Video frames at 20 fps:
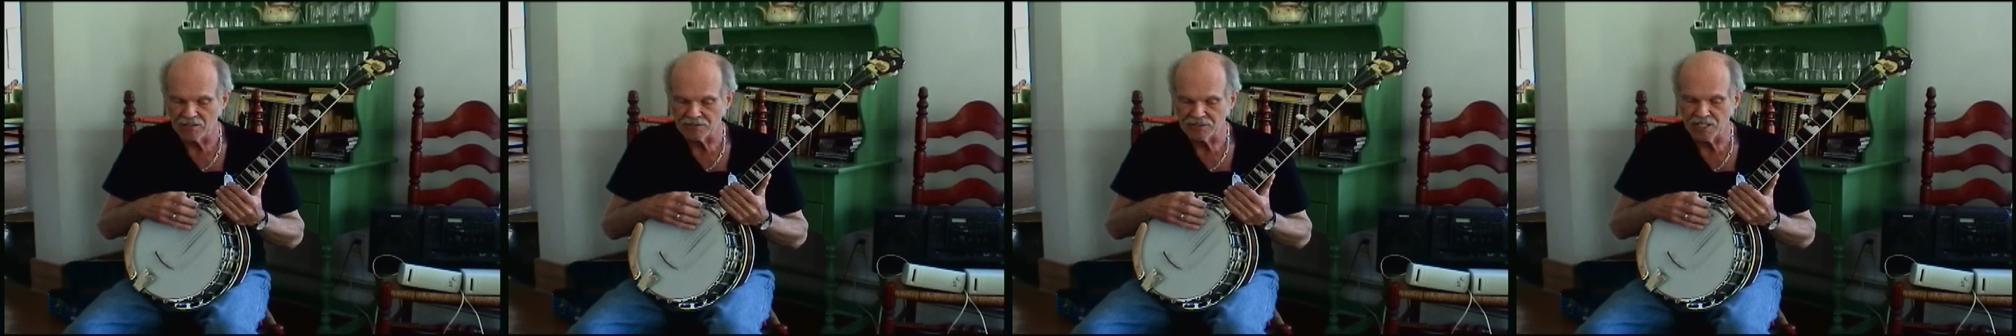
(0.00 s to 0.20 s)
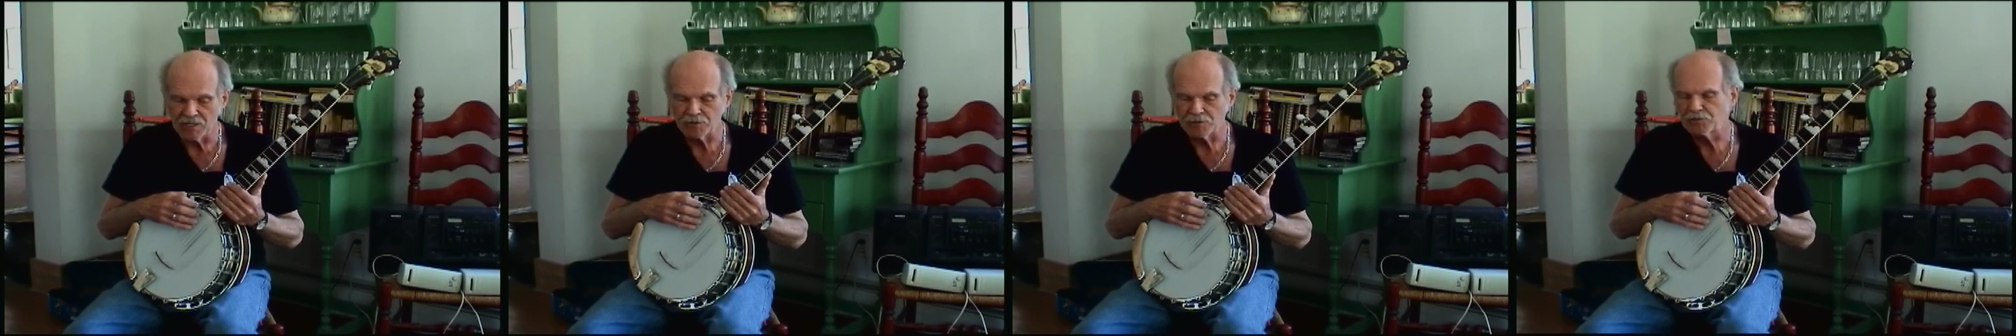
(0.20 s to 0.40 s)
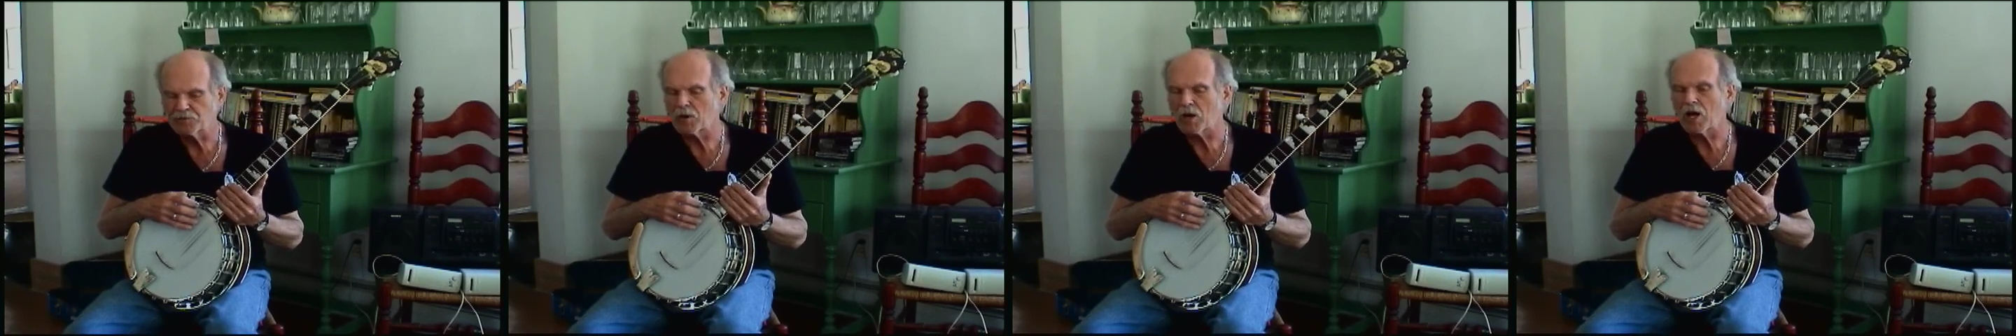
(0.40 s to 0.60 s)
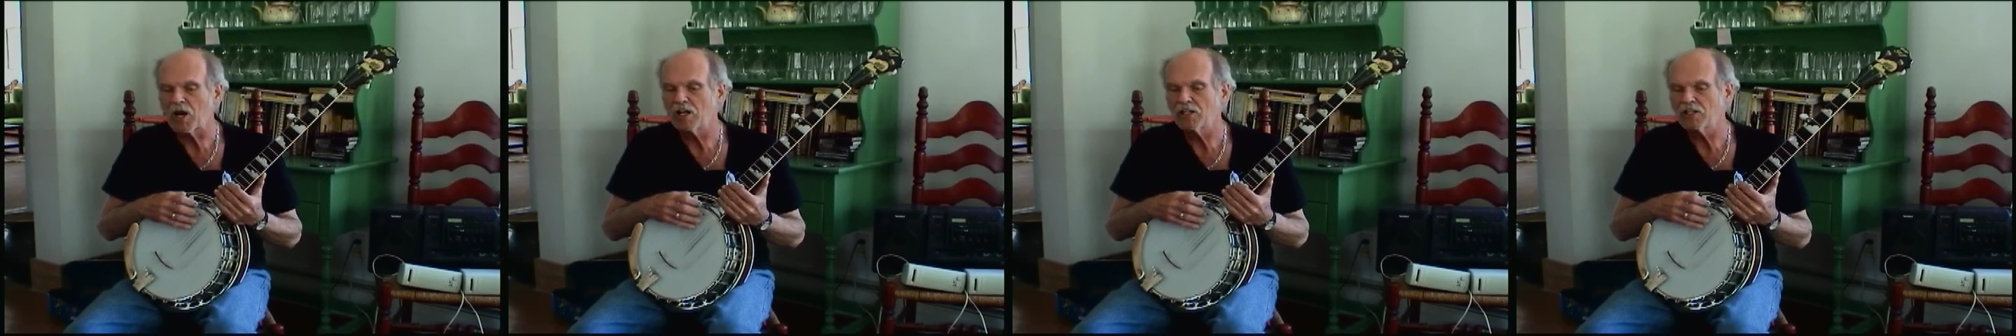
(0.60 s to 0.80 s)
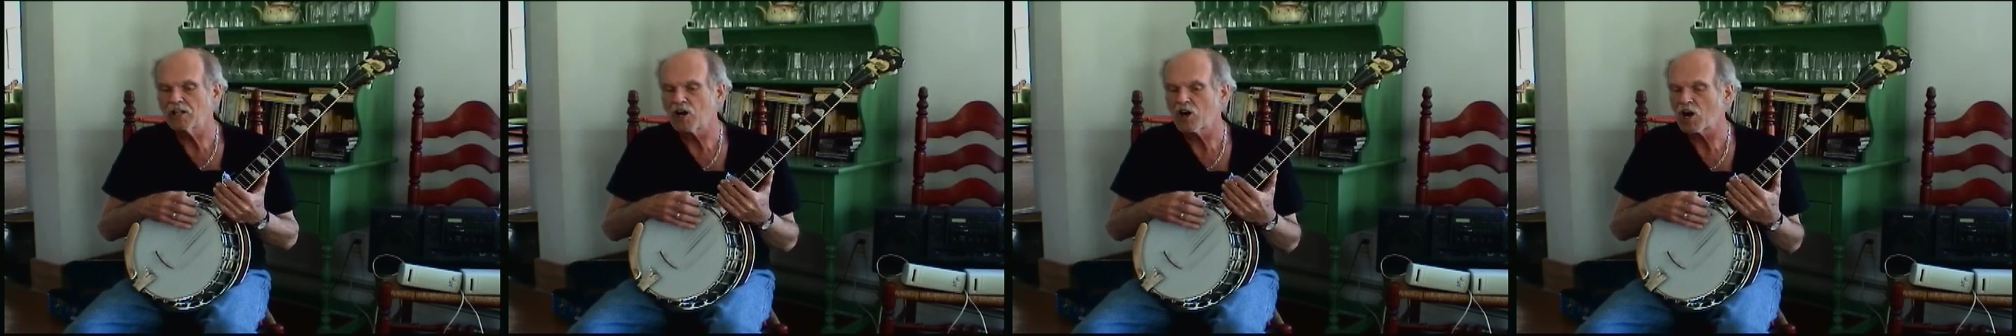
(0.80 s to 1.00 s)
His name is
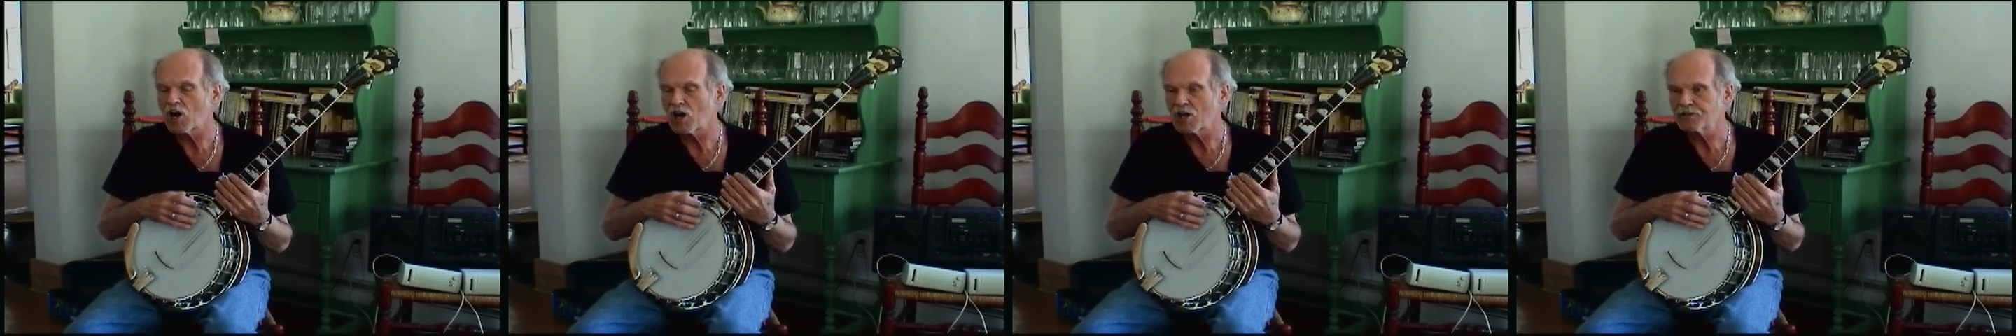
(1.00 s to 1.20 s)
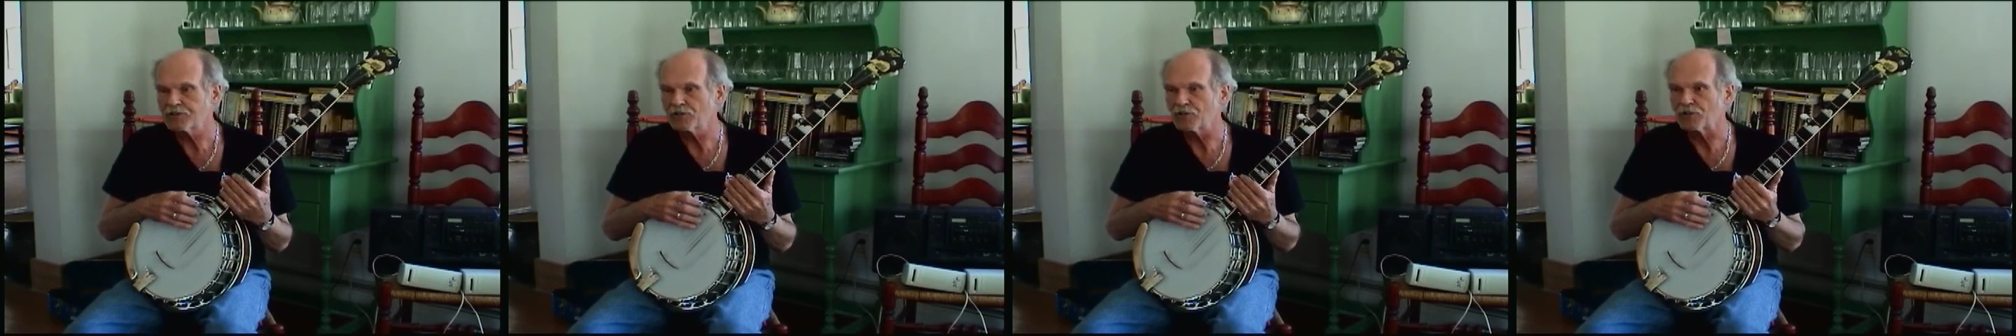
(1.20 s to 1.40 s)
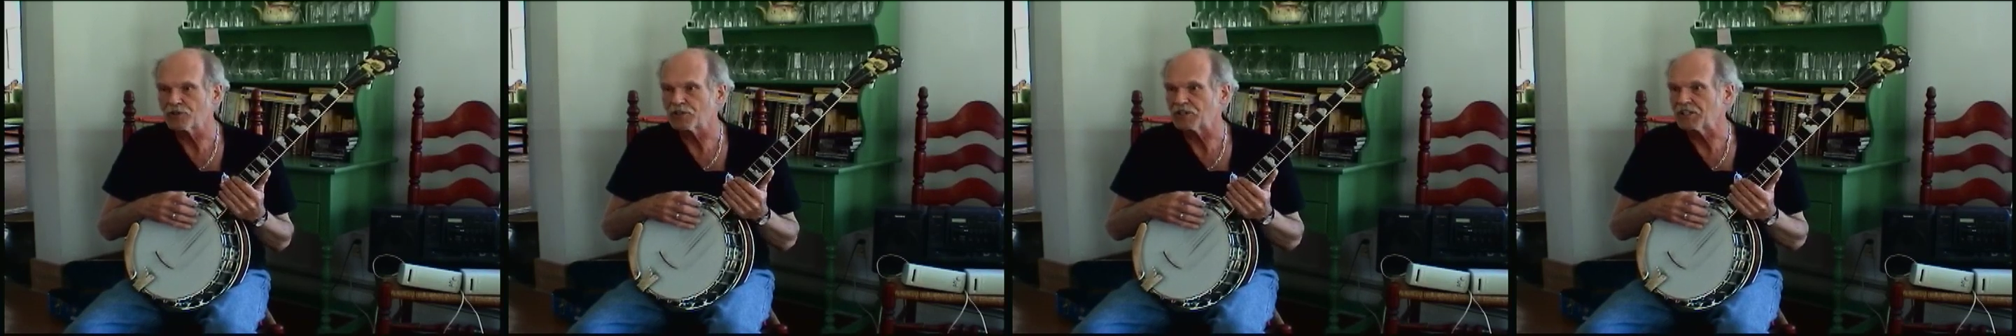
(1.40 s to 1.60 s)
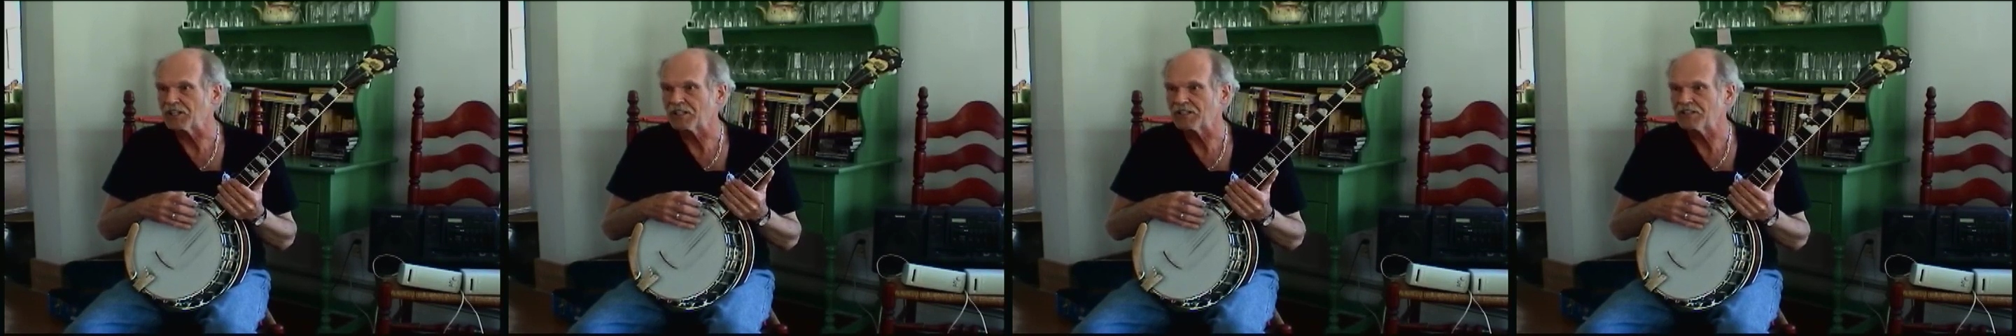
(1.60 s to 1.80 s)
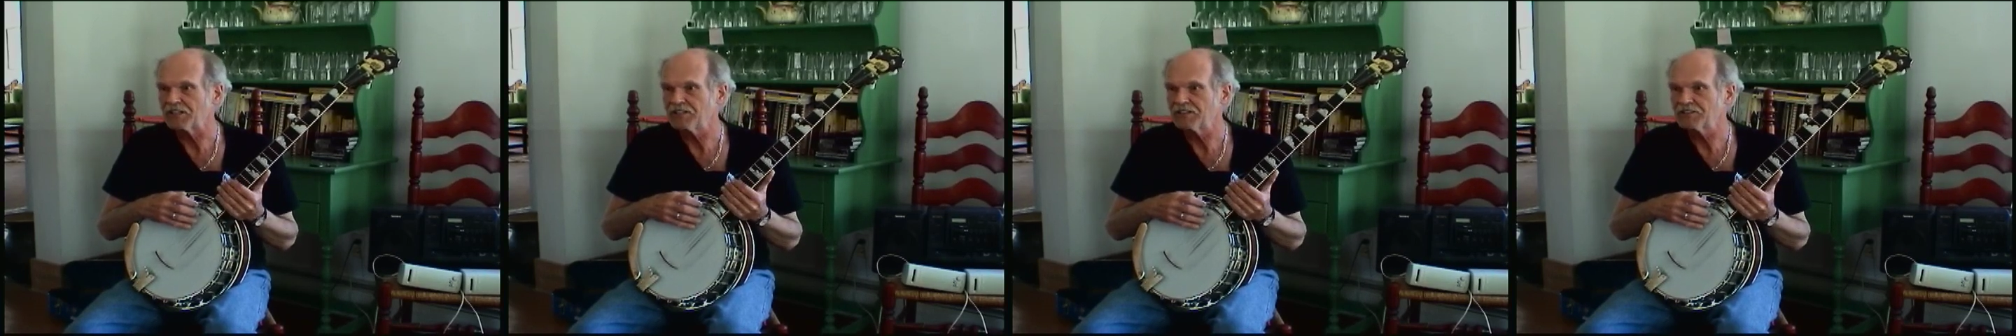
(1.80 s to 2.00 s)
Paul
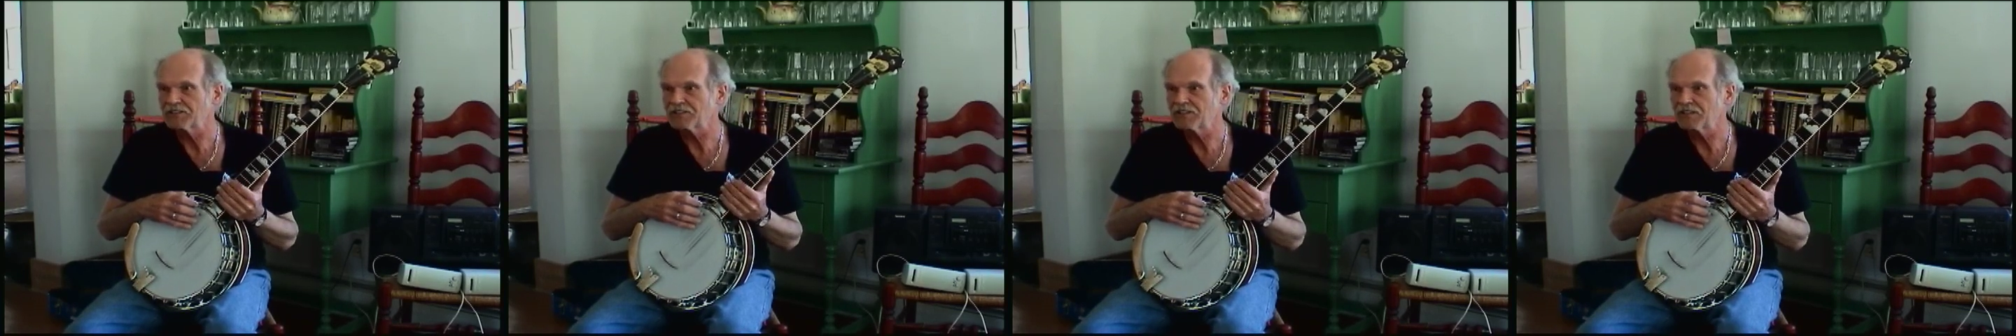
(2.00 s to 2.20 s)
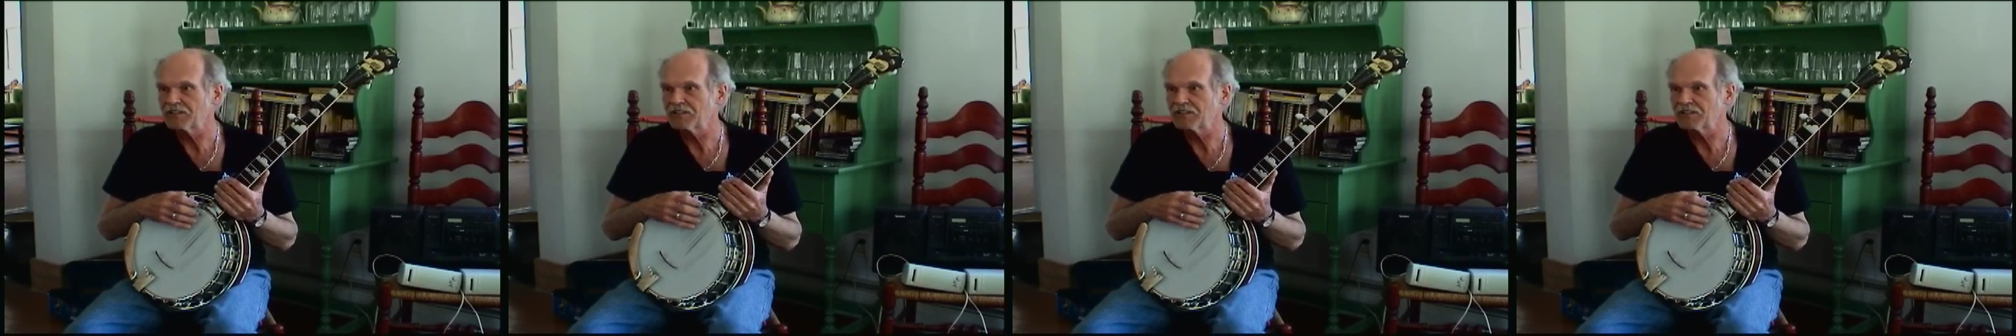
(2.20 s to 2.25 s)
Hawthorne. And